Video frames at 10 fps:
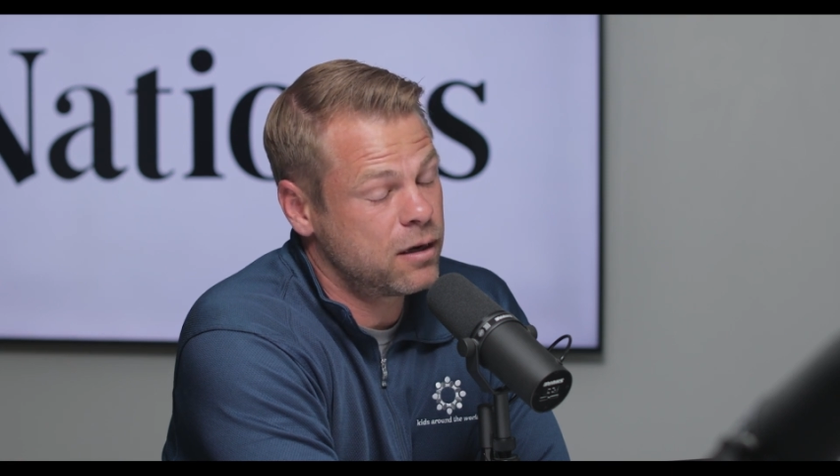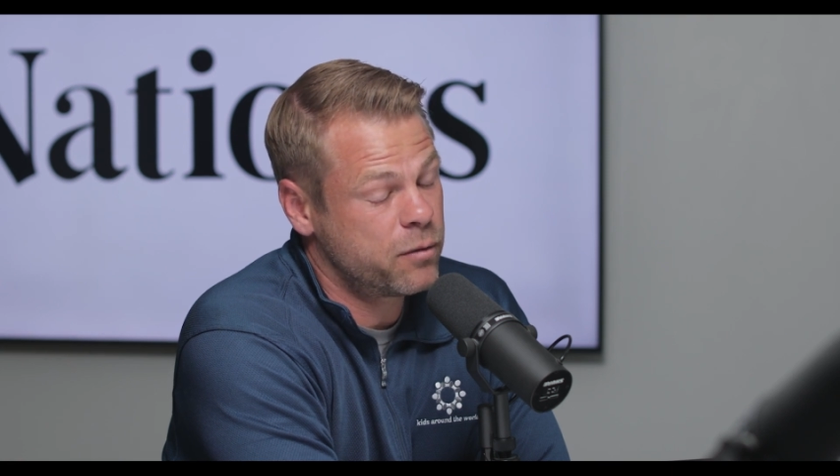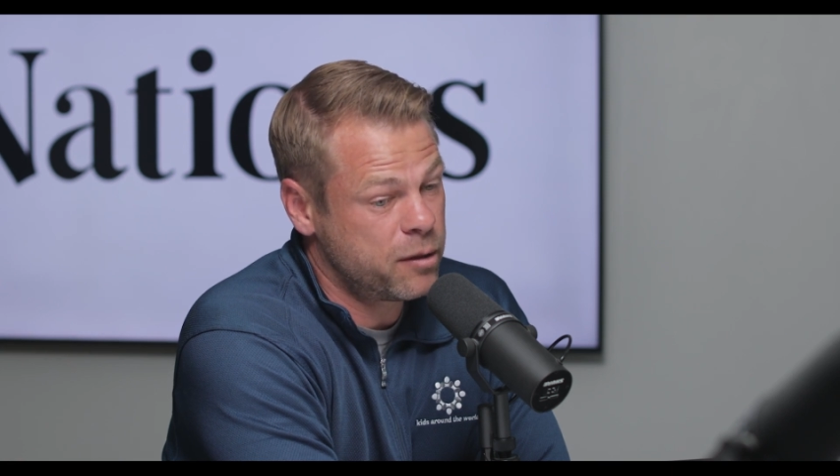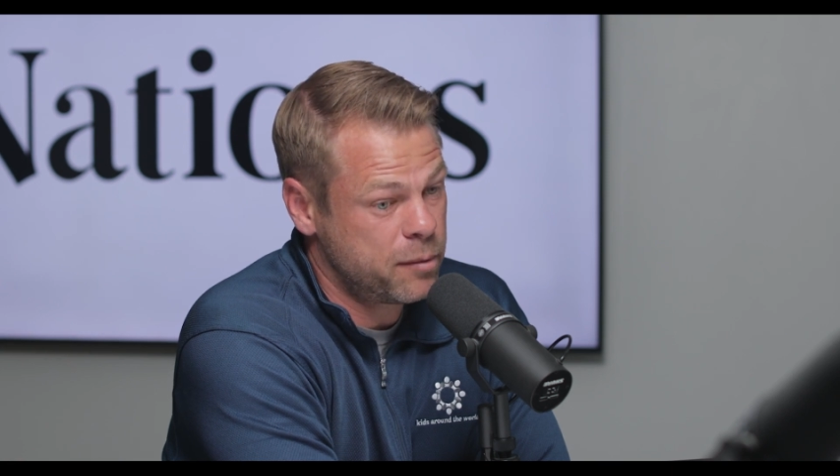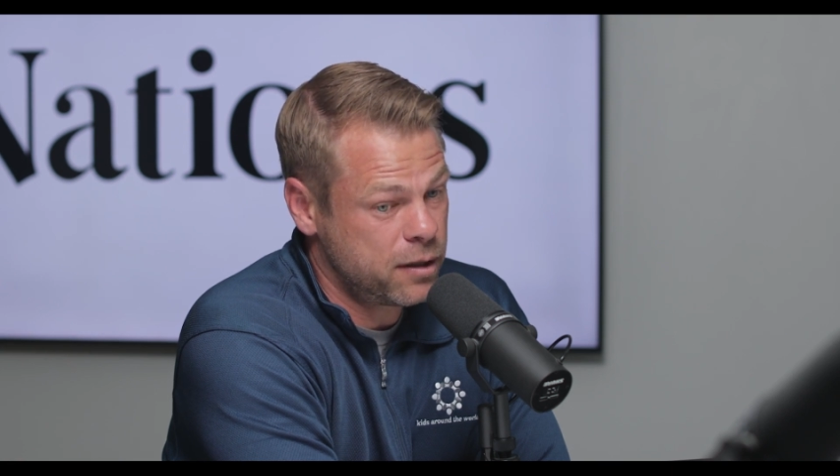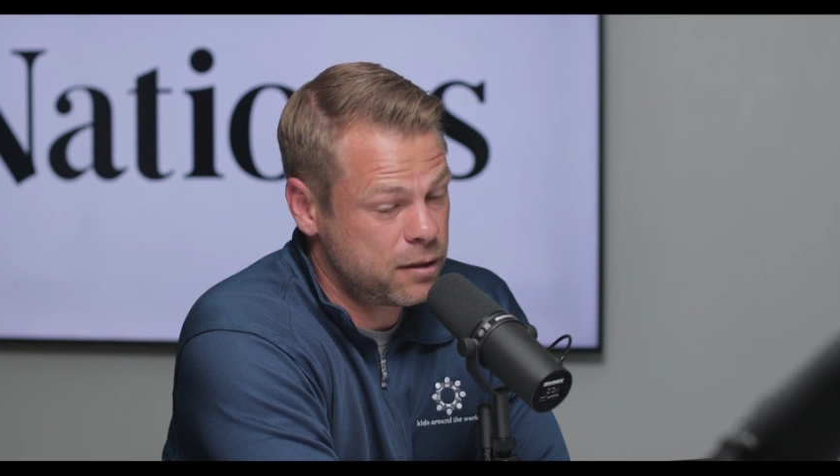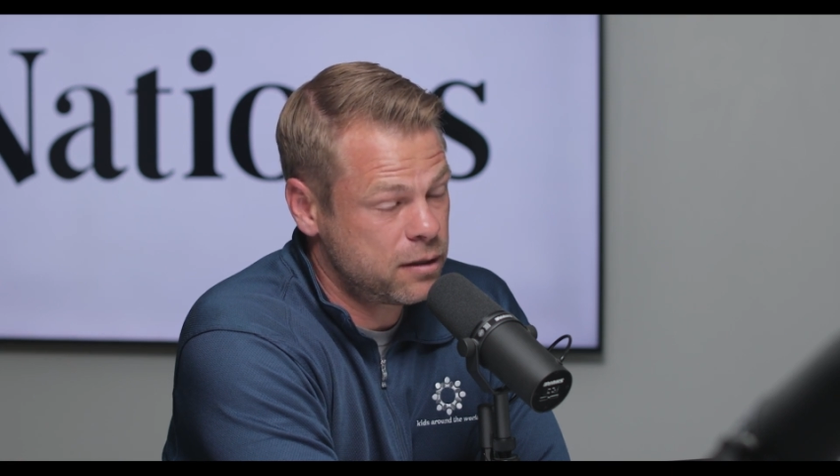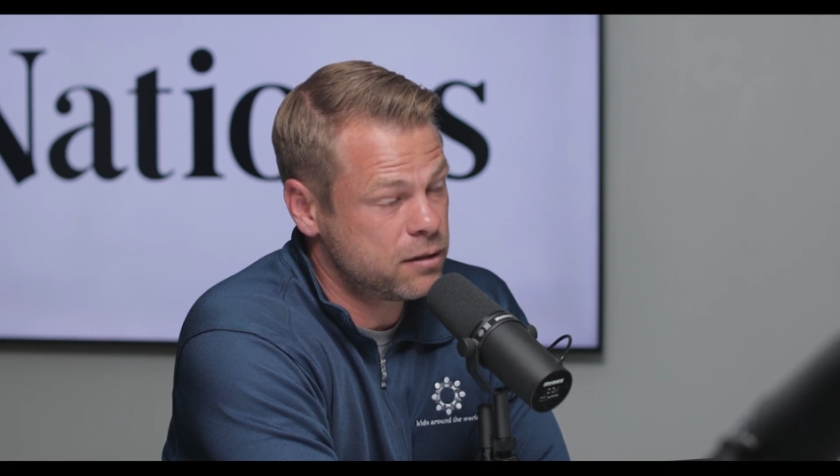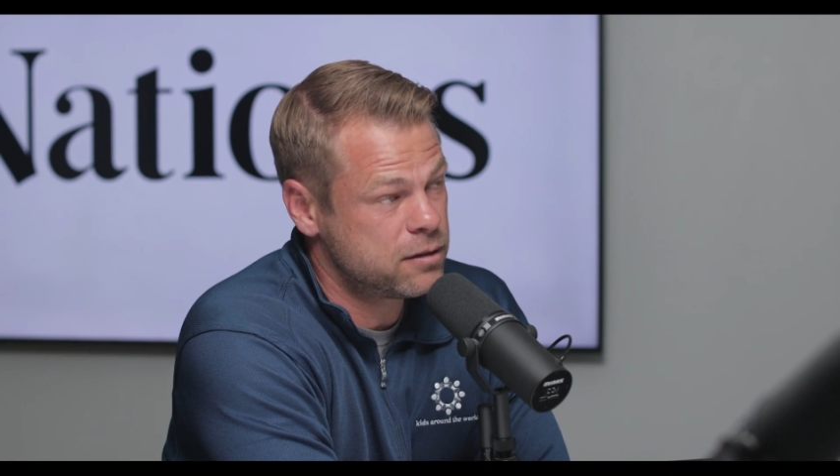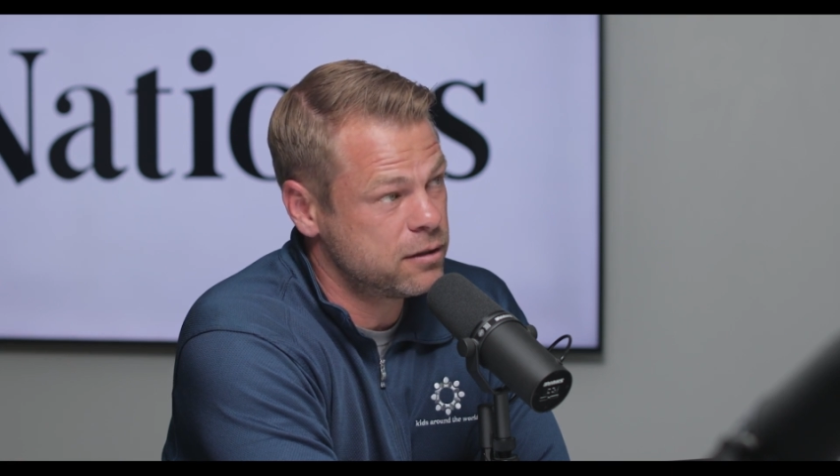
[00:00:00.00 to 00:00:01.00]
quite a bit
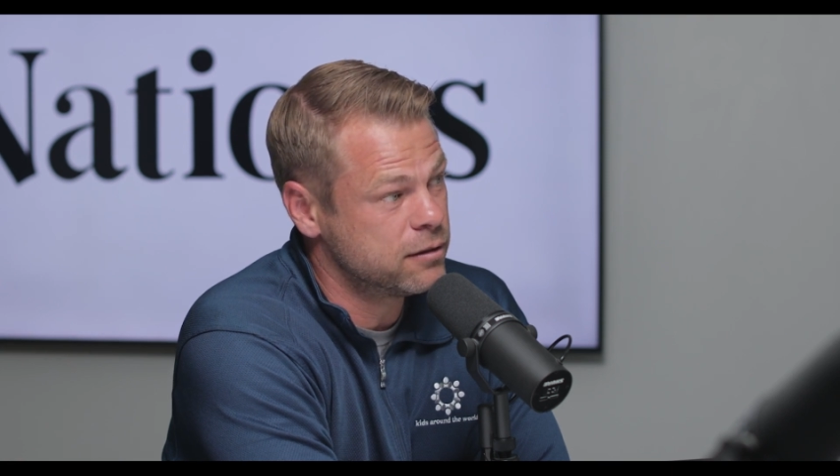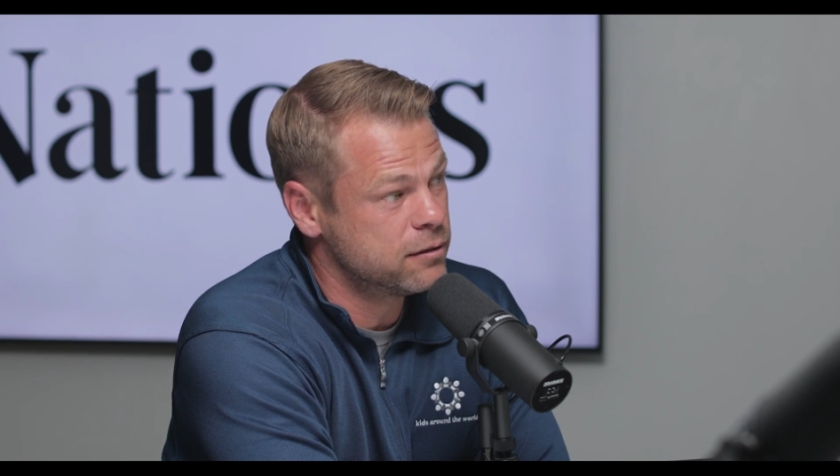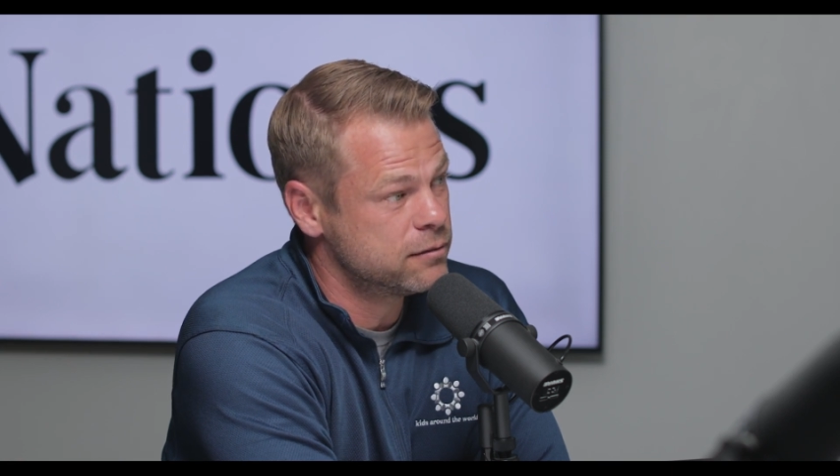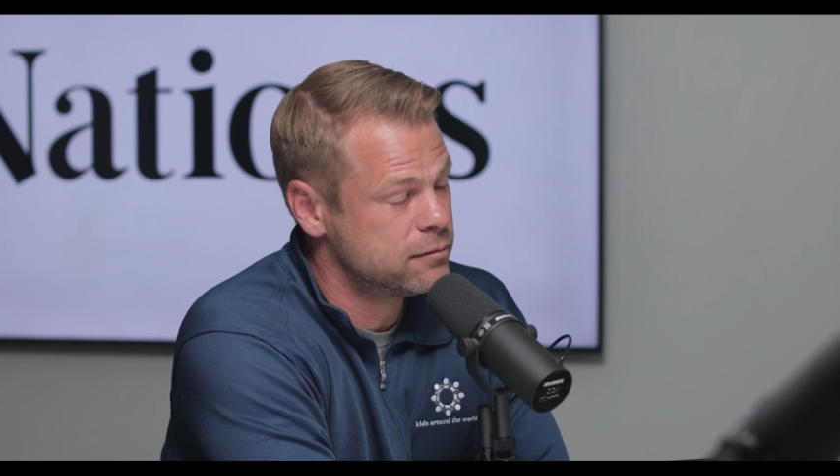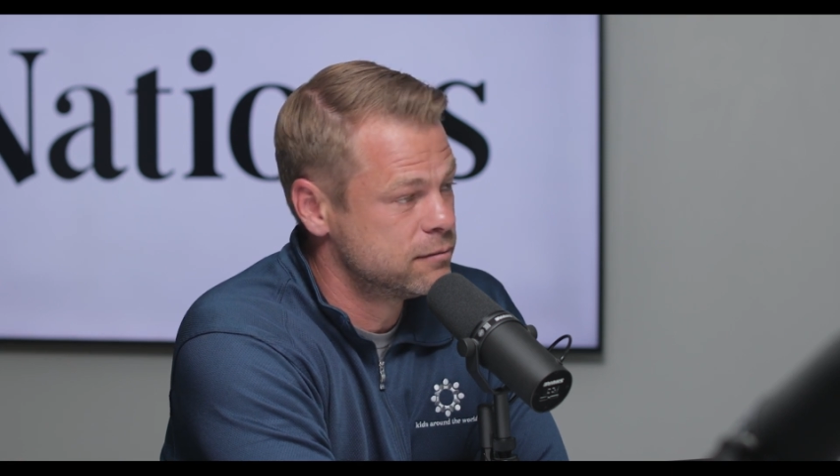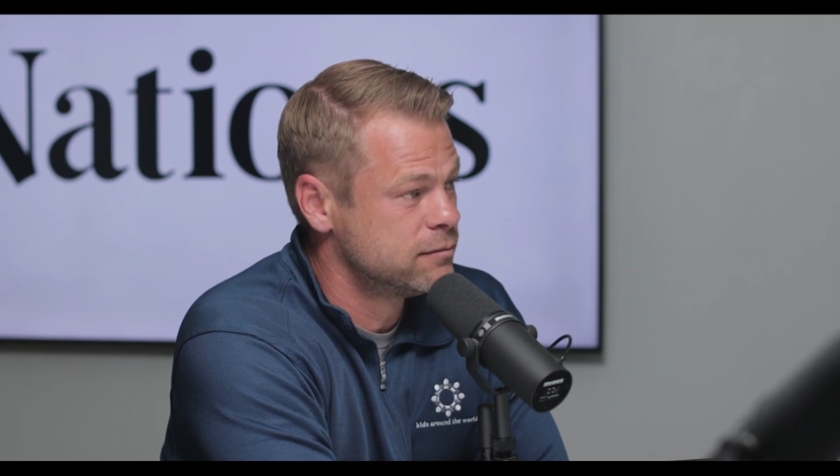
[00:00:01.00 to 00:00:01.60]
until